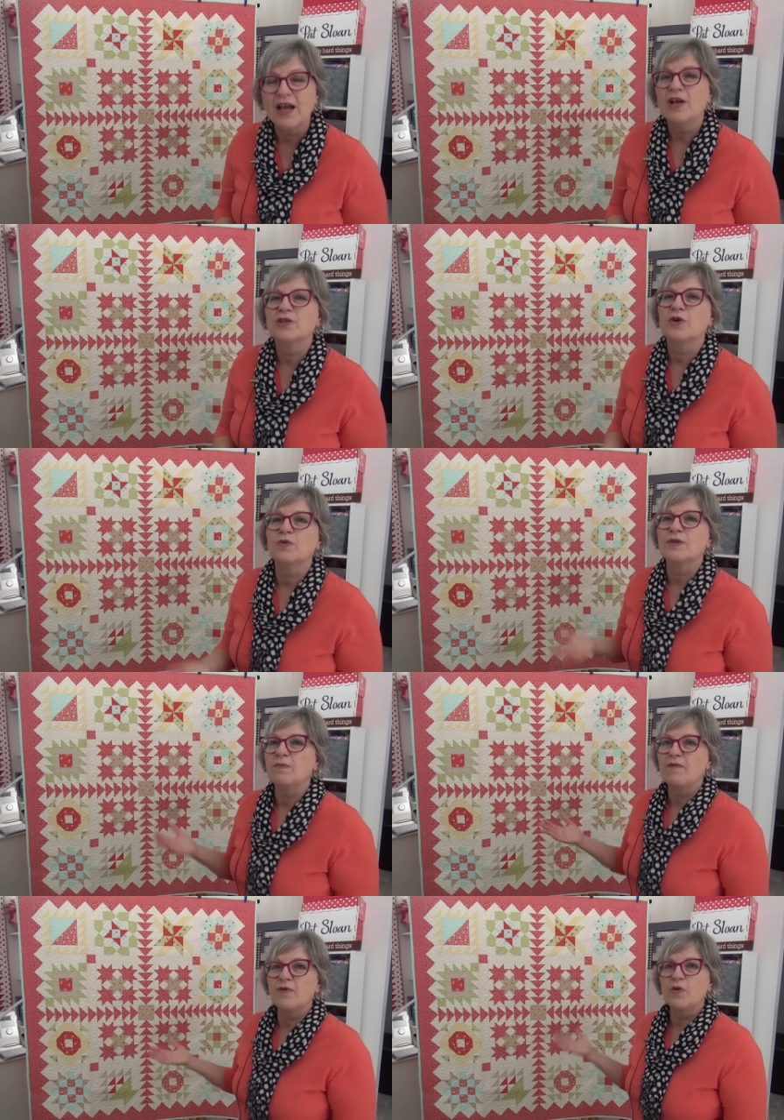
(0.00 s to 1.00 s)
So some
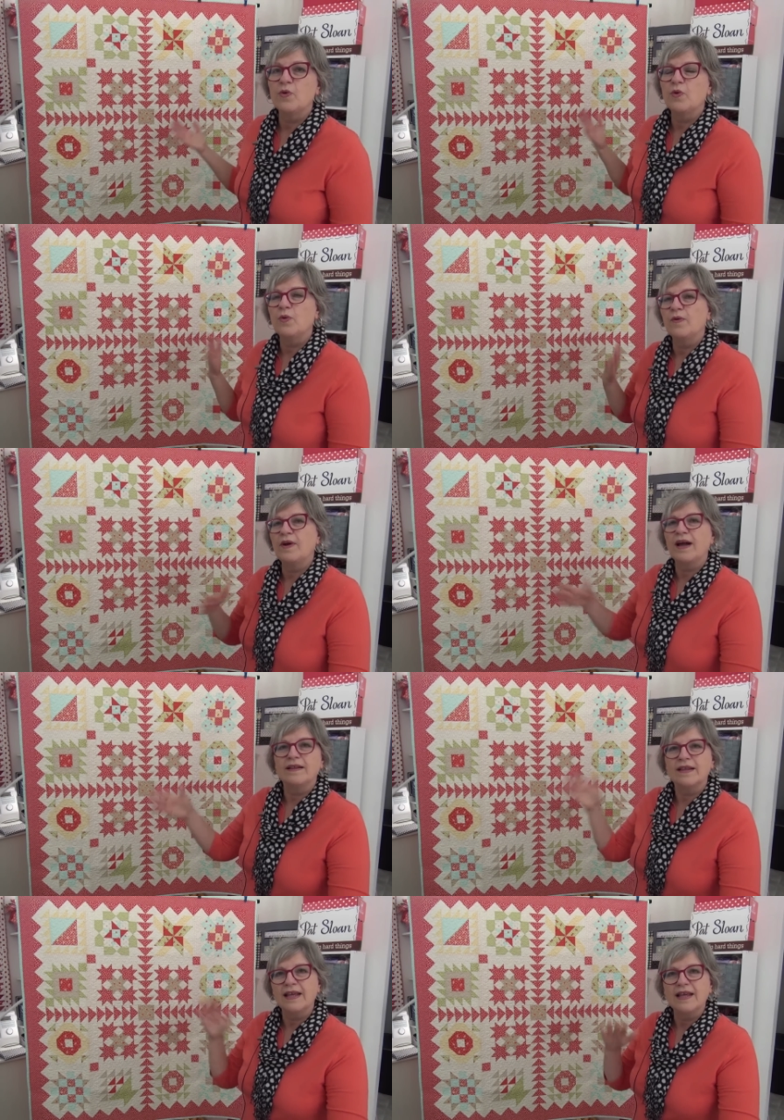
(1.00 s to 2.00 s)
of you who
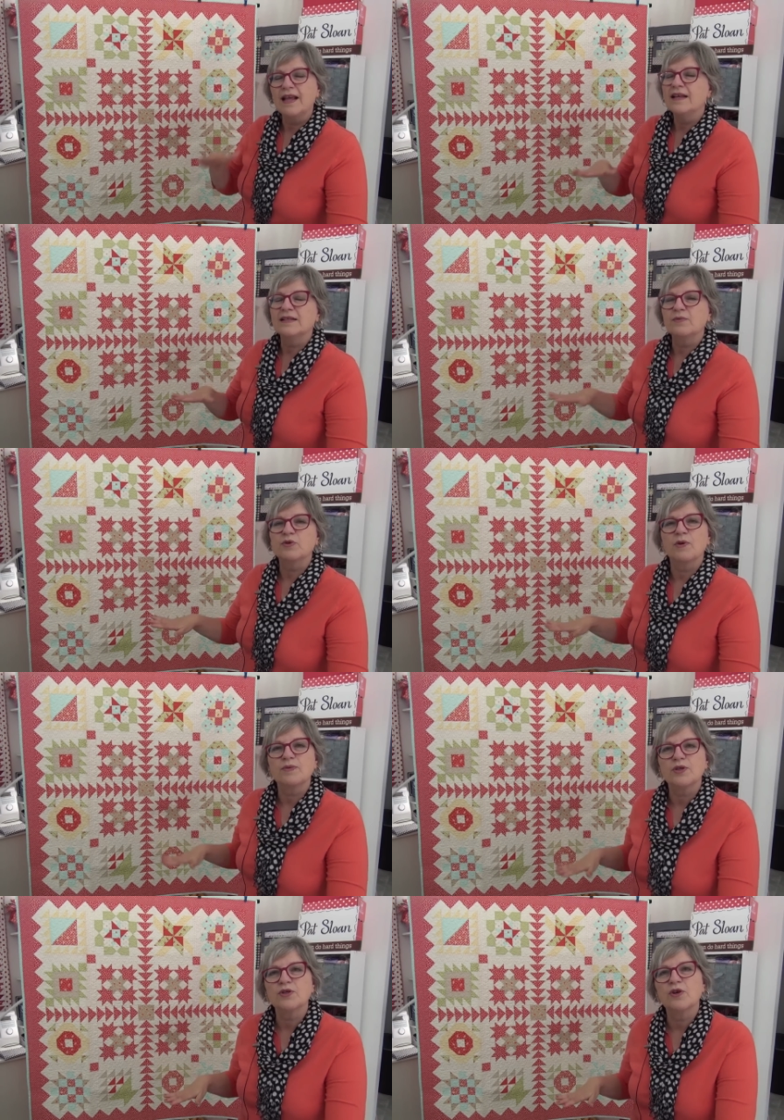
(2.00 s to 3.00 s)
got the
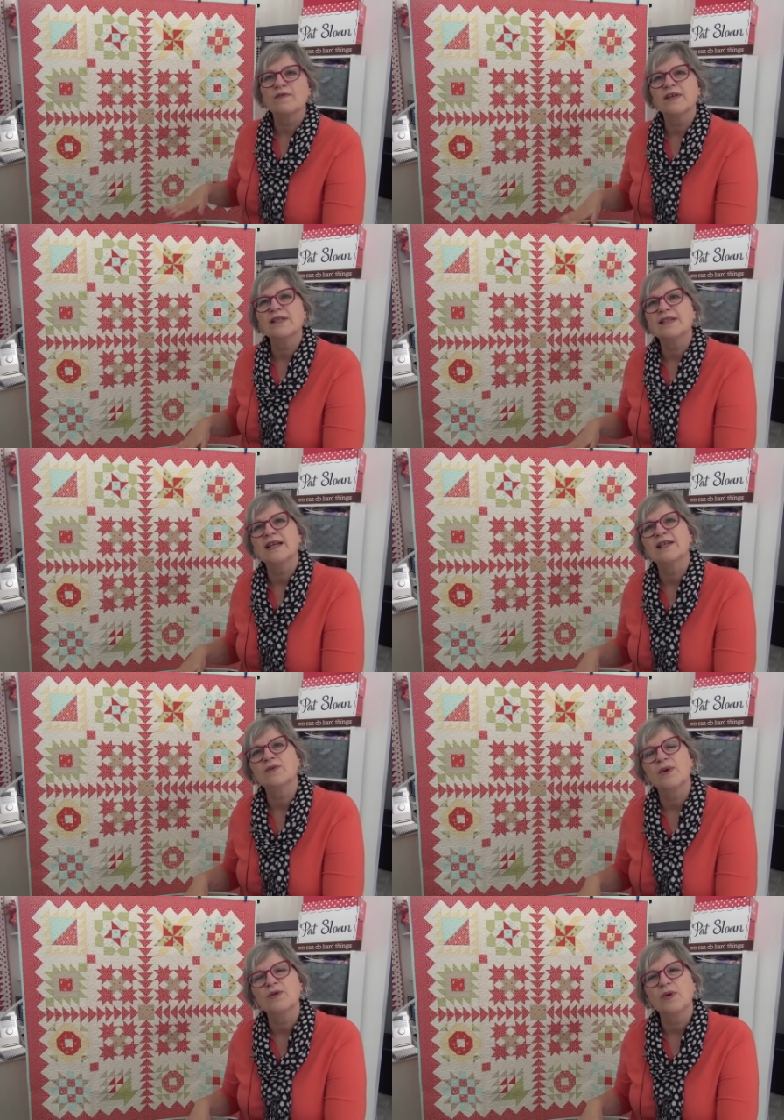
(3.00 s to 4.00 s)
subscription service in
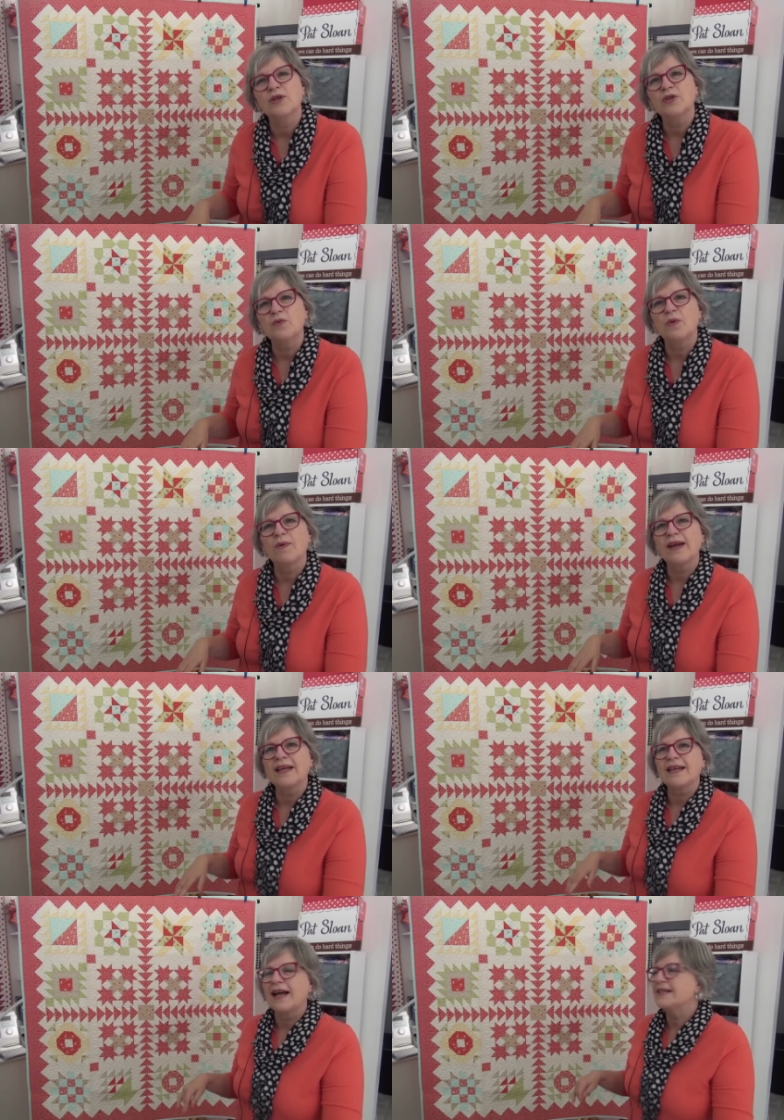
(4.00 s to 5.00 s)
2022 will
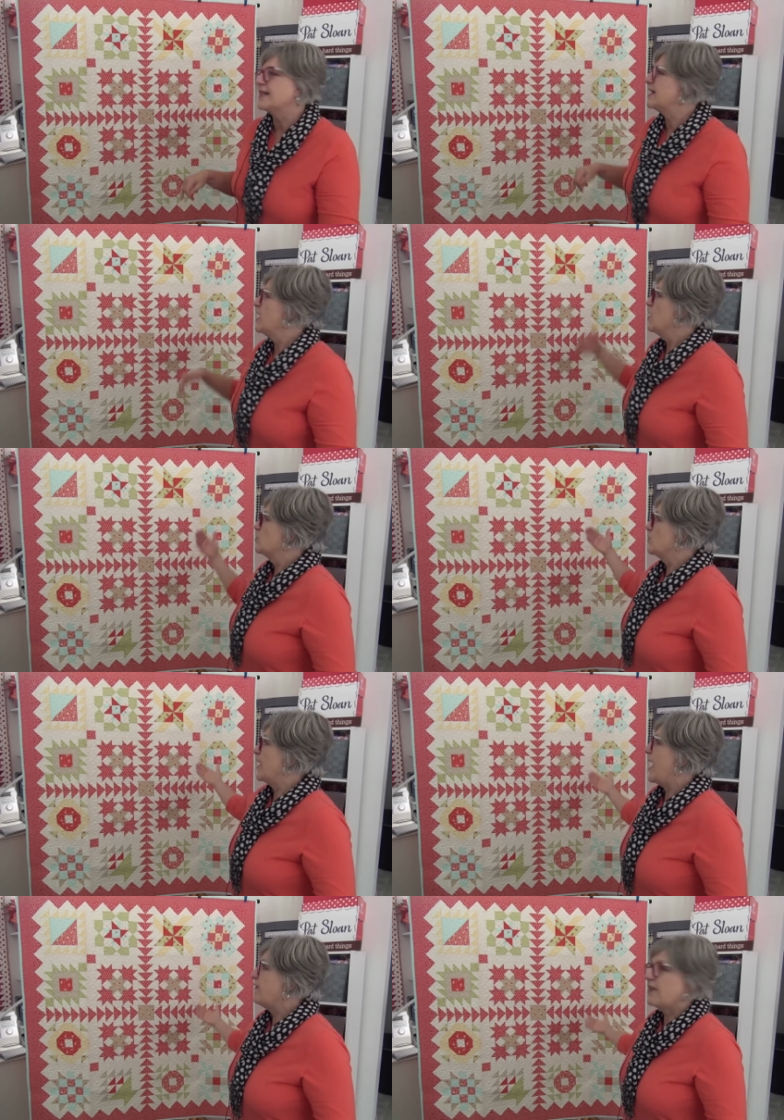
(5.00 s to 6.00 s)
recognize it. So they
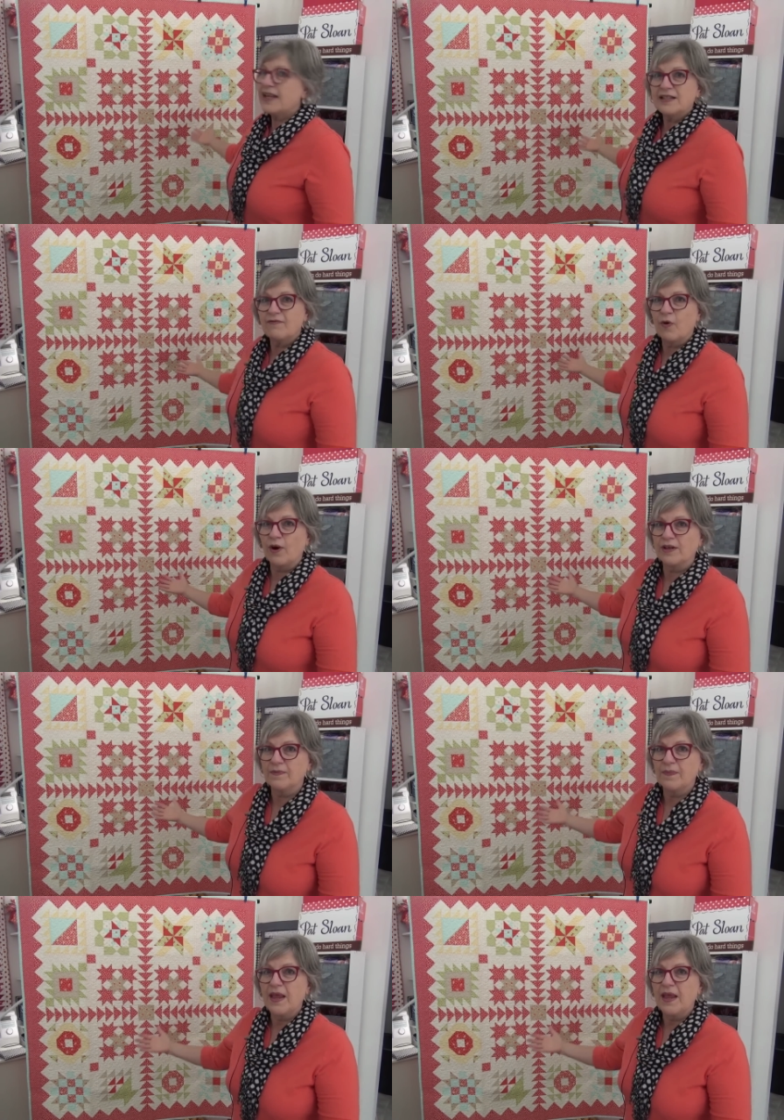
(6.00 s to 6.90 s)
have kits for it